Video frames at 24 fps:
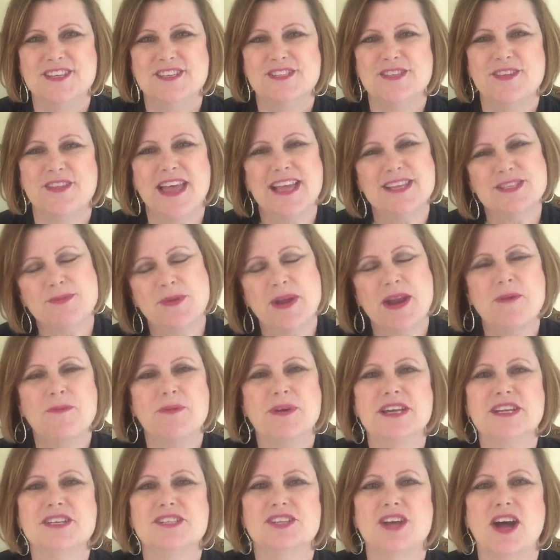So that's what I
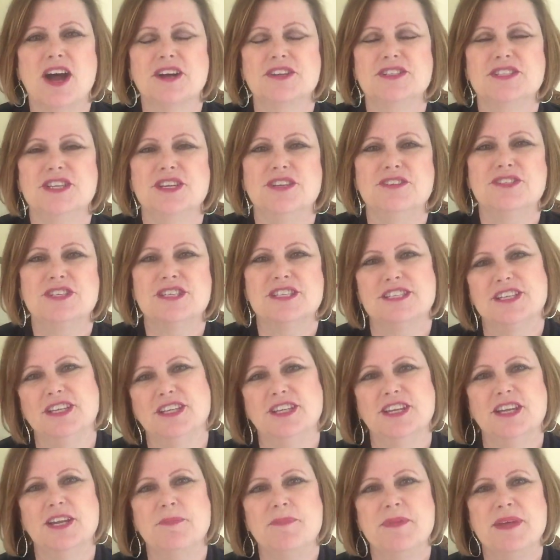want to talk to you just a
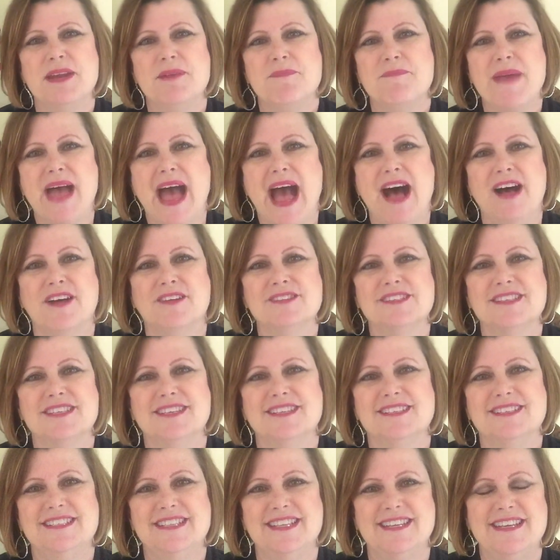little bit about
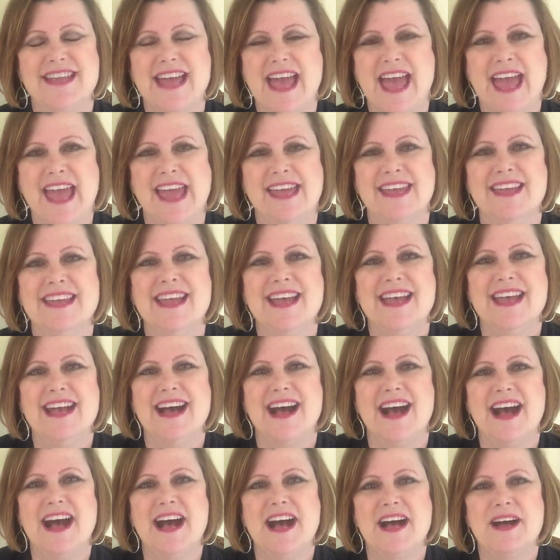today.
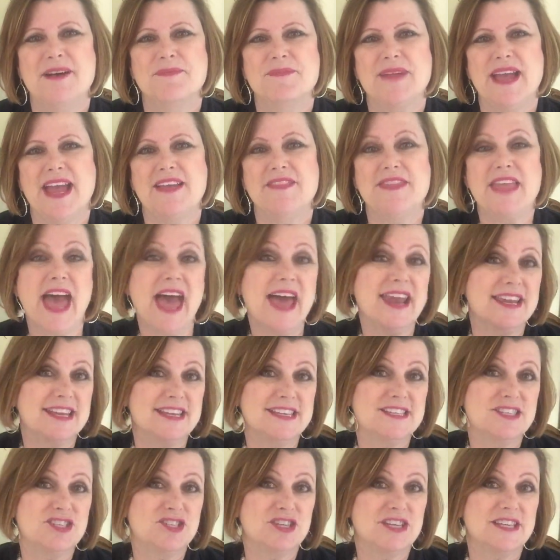And that
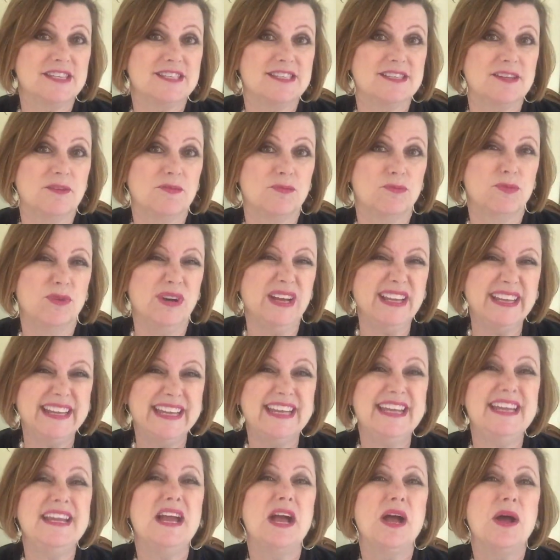is just
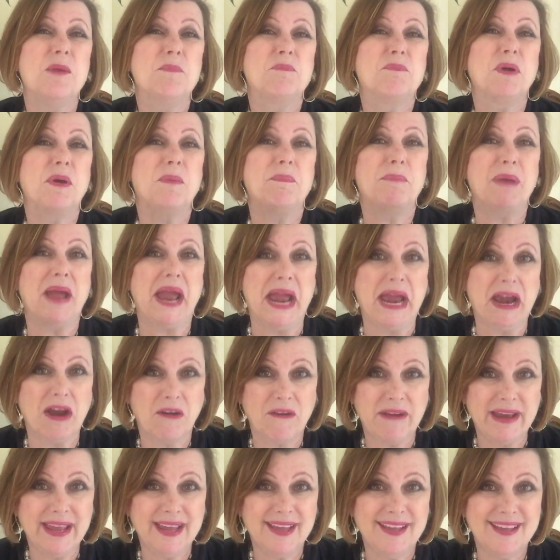really
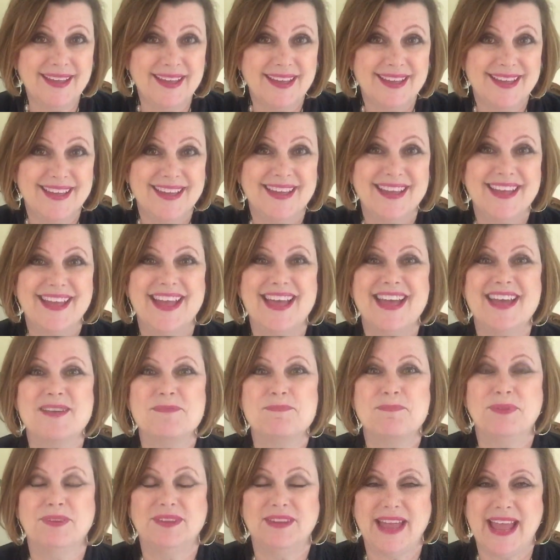preparing
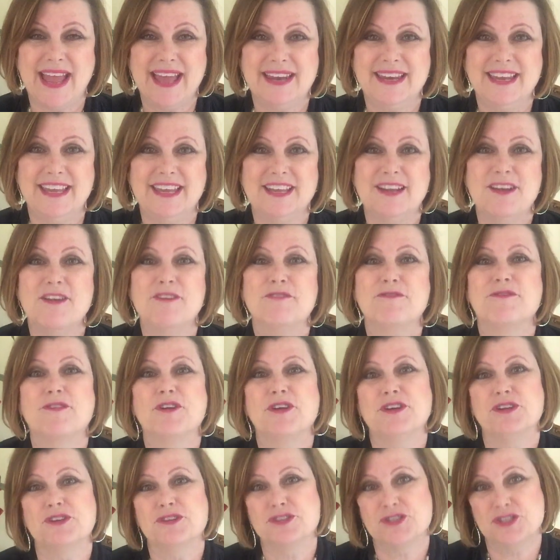and planning for
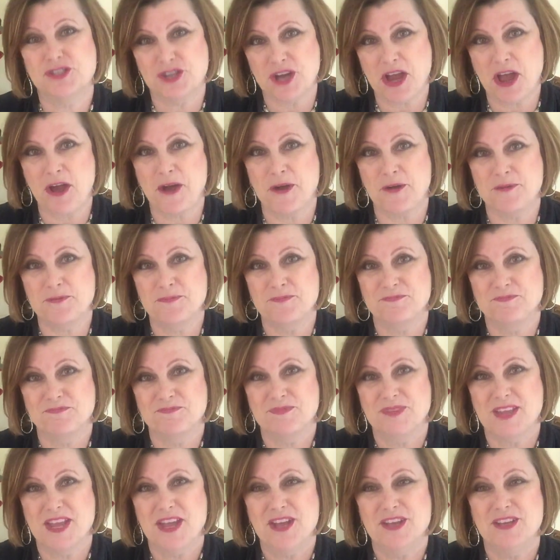your show.
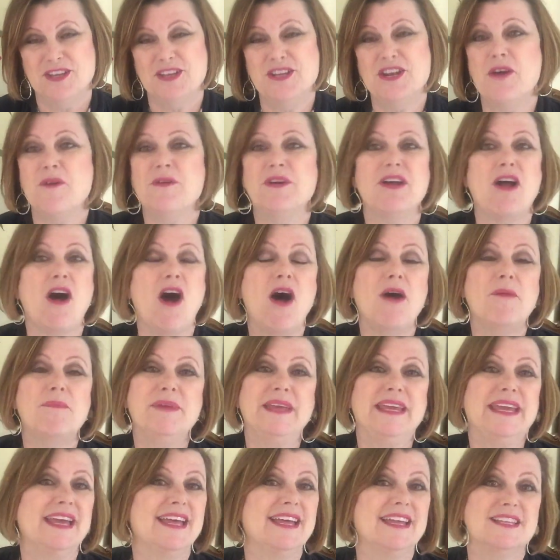You know, it all
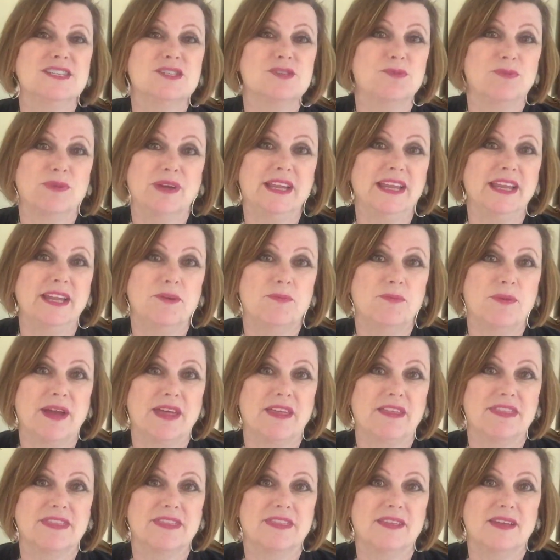begins really
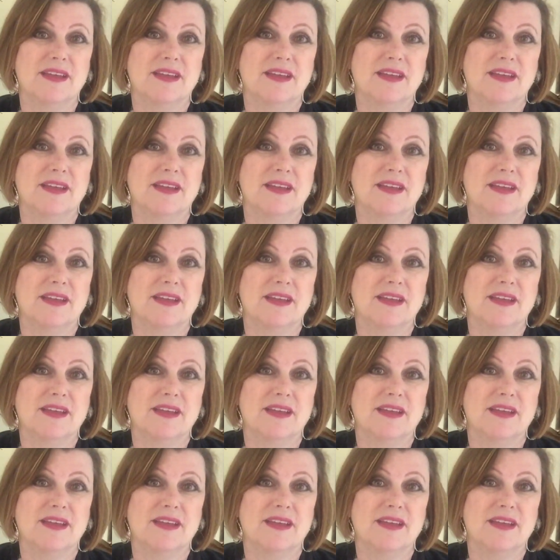with